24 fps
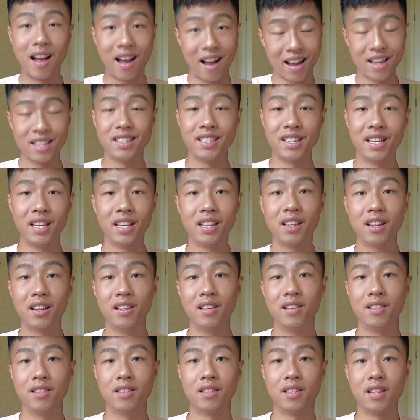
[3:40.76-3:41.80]
I did
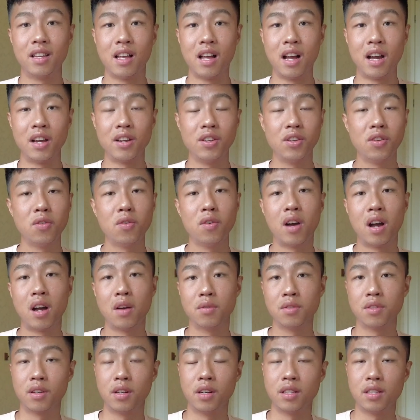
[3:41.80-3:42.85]
because I knew I
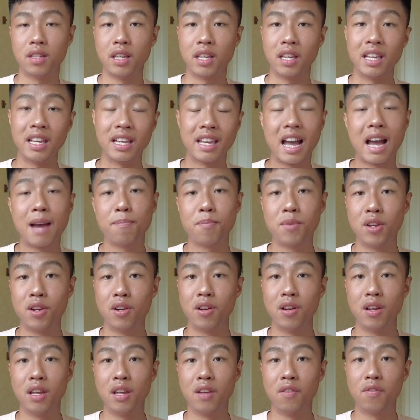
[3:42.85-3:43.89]
was going to take a gap
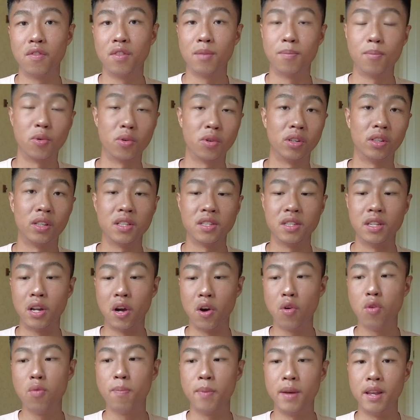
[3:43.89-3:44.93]
year if the border doesn't
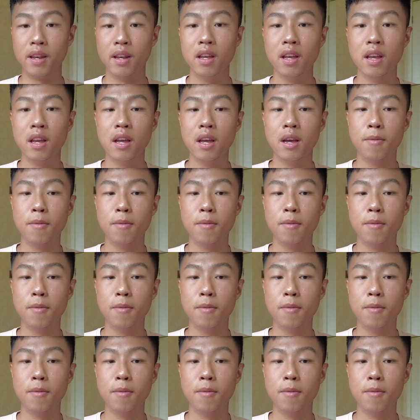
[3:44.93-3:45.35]
open.